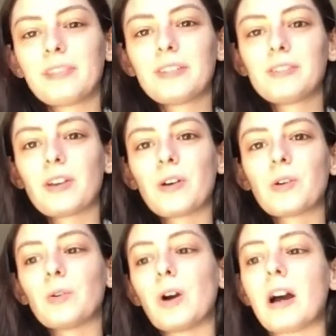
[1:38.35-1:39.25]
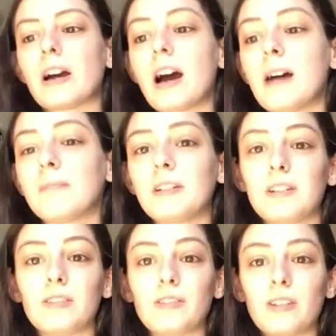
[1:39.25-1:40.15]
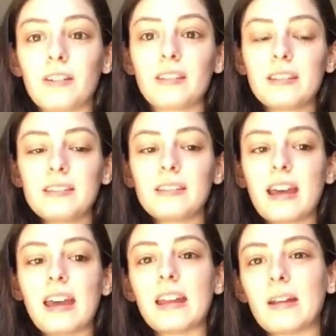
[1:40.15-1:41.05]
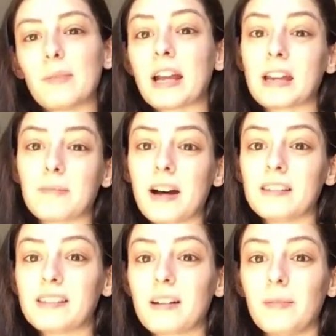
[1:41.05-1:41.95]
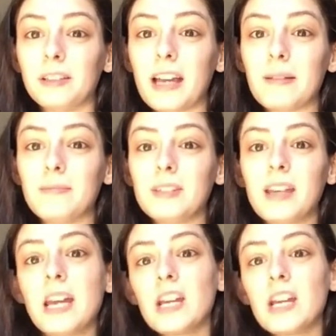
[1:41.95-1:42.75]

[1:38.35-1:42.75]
So I'm going to start this, and I'm probably going to pause it a couple of times